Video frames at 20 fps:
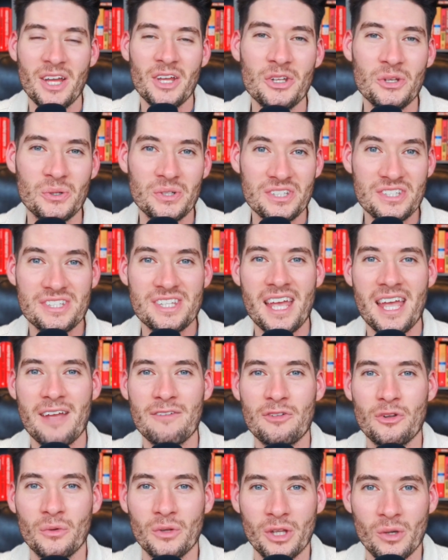You could stay
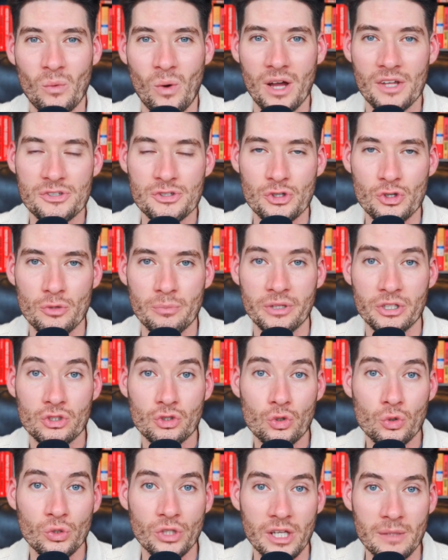if you really want to, but
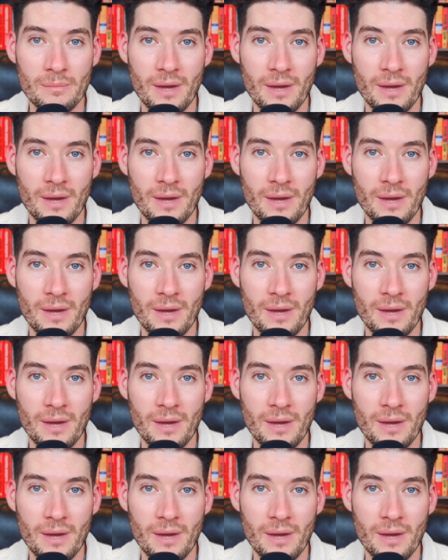truly,